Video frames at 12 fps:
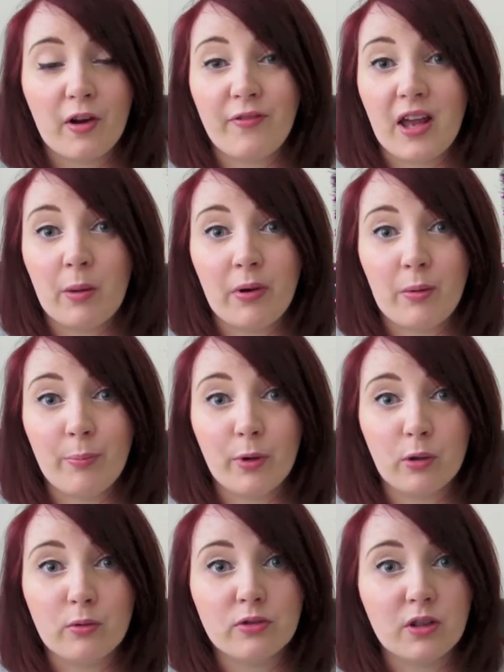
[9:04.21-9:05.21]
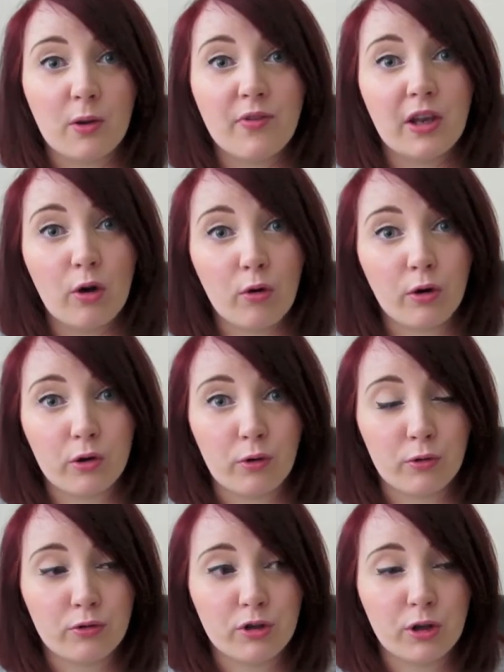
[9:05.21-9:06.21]
they're available in Boots, so they're not going to
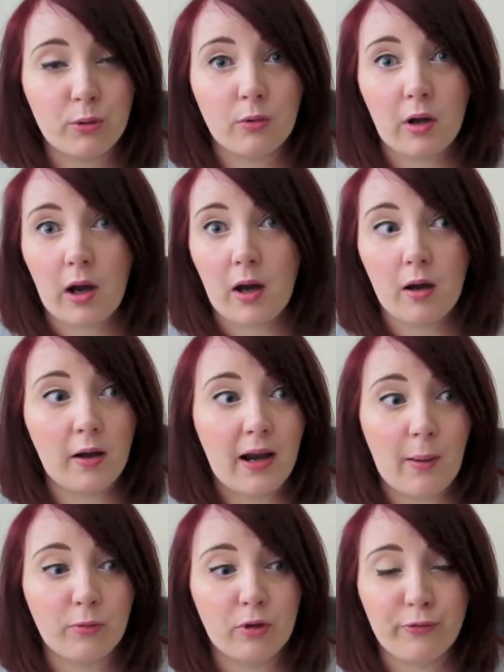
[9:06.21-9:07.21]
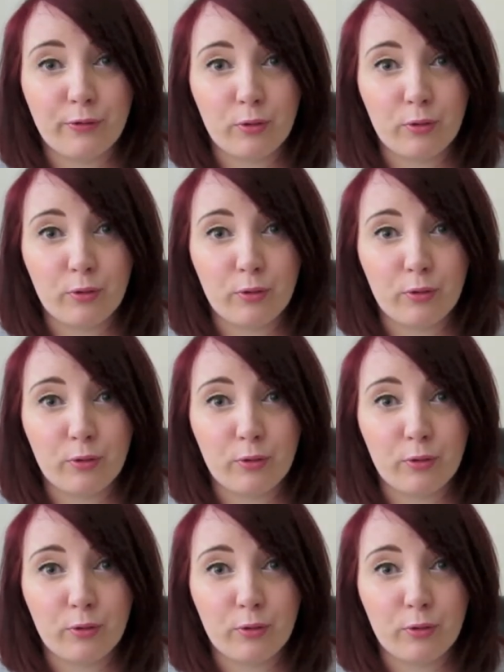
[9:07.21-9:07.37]
cost you an absolute